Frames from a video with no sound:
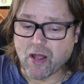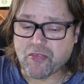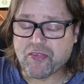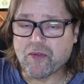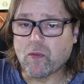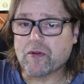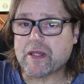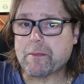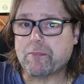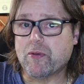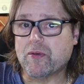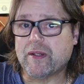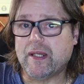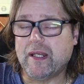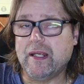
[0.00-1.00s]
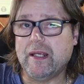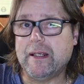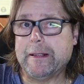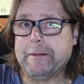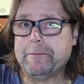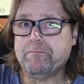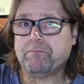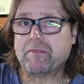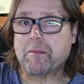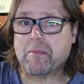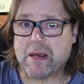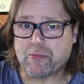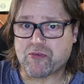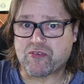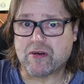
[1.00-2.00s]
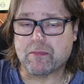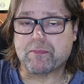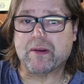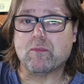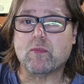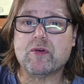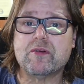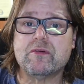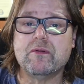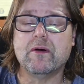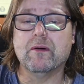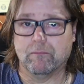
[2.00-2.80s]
thought that putting the maple syrup in would